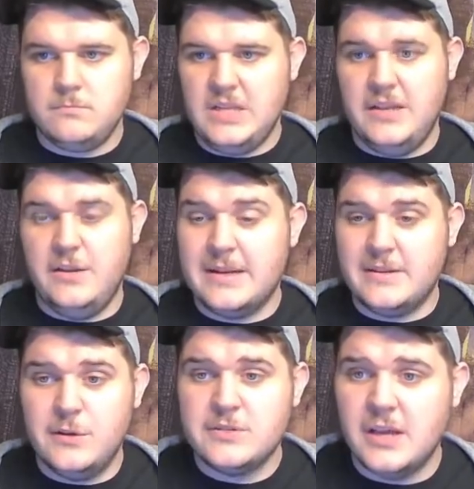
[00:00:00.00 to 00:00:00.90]
You're about
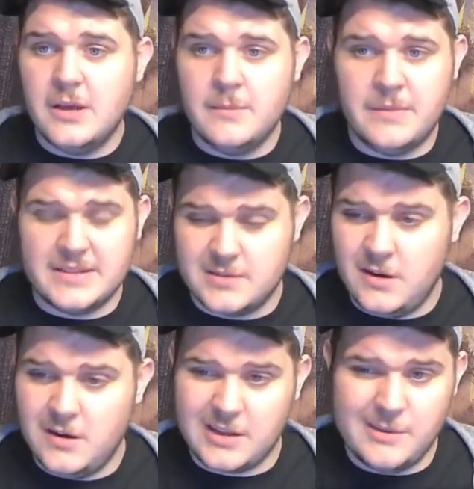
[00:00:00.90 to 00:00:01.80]
to do something that's
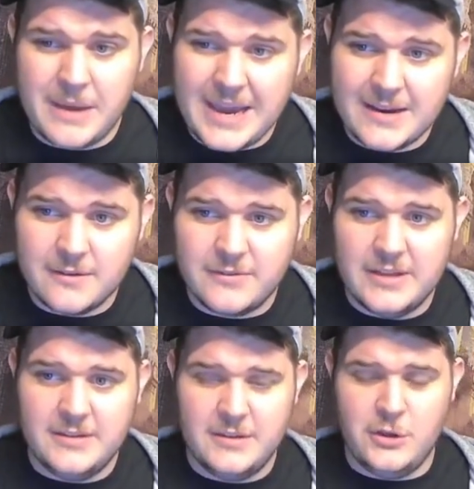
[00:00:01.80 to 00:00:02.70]
non-combative.
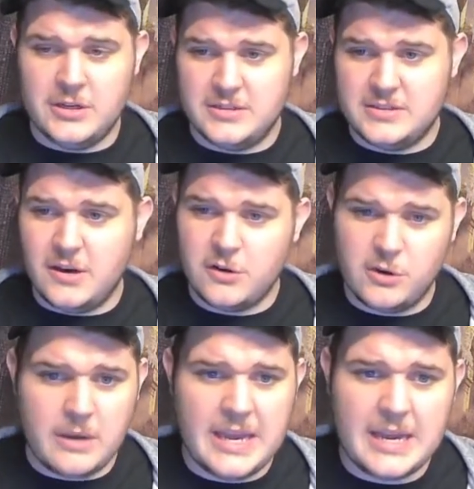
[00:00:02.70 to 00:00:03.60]
You got to talk
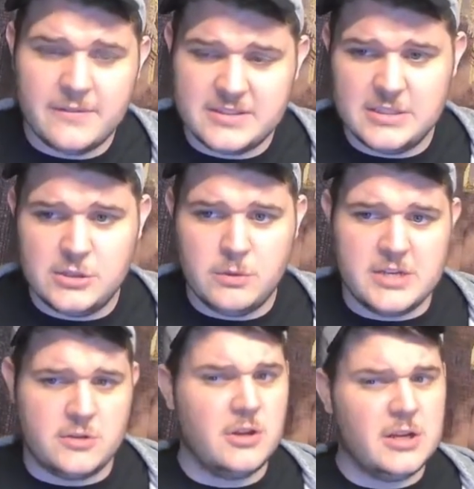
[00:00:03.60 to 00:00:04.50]
your way out of a
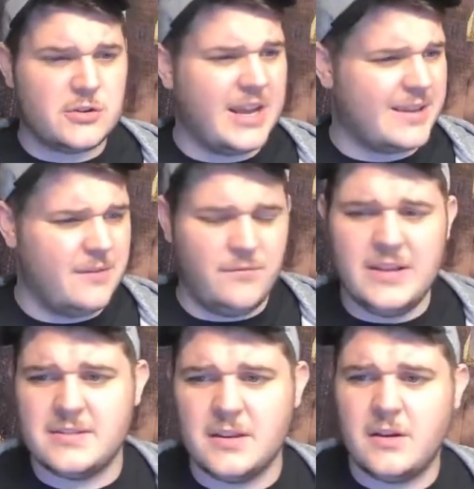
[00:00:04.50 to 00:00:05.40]
situation. You got to try and
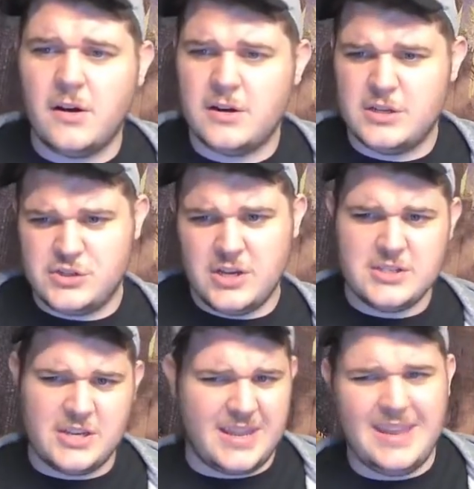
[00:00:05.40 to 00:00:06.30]
convince a guard, a
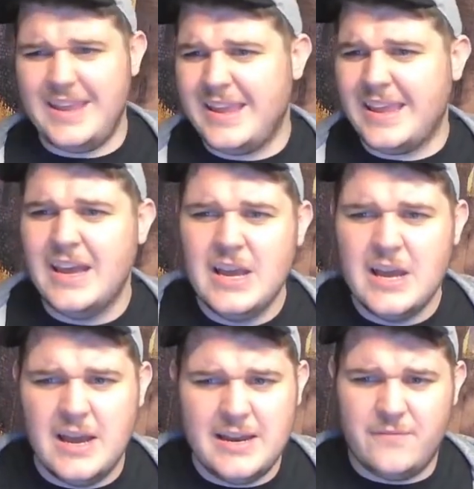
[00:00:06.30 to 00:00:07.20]
judge, a king,
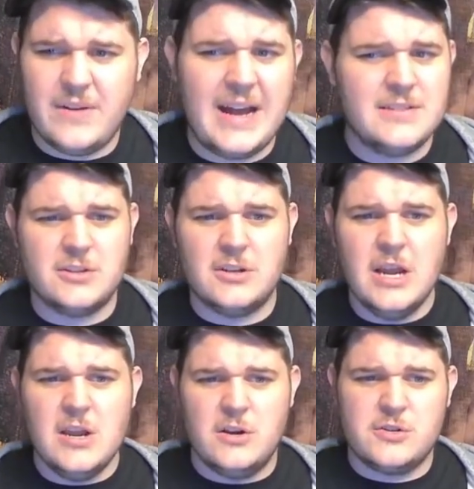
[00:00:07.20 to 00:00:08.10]
an advisor.
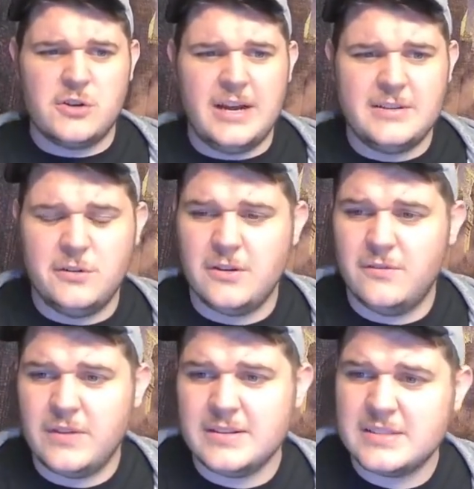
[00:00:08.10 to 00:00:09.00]
You're trying to
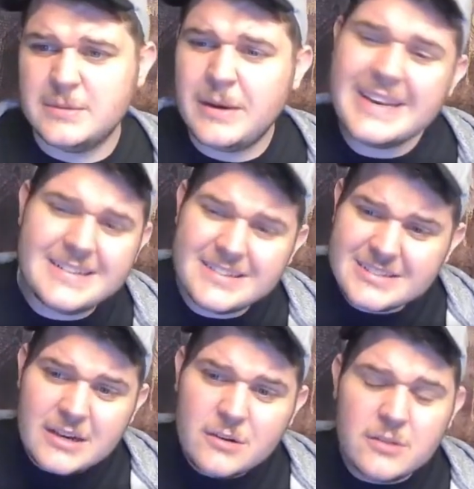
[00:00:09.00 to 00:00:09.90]
convince somebody to
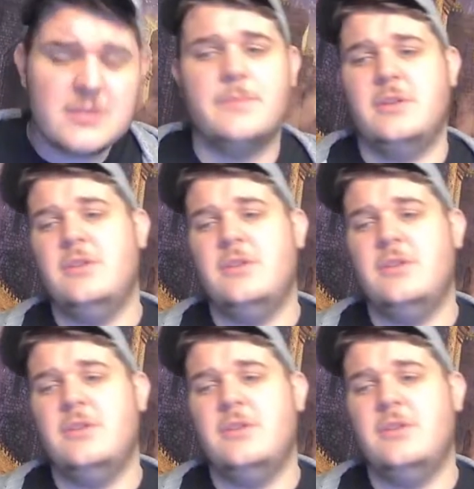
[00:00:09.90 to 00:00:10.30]
sell you something.